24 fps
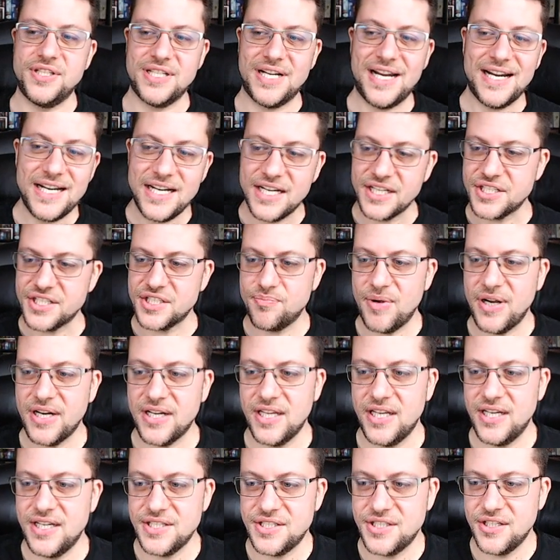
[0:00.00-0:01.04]
and I didn't expect
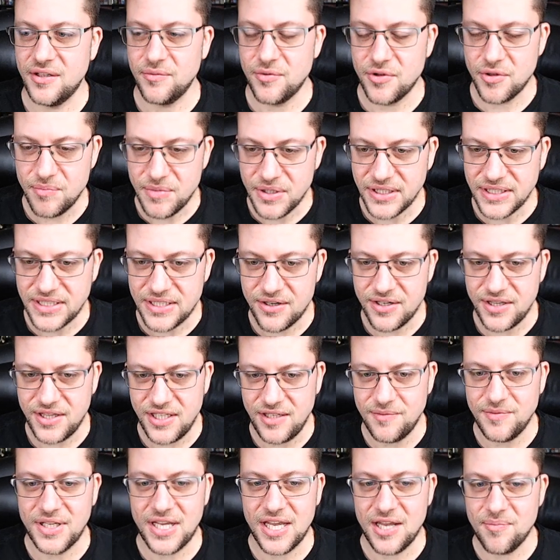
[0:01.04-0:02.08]
that necessarily with a
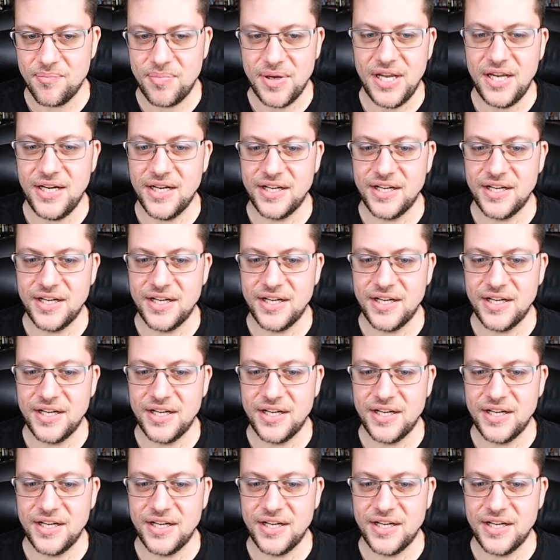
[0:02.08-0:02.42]
military-themed campaign.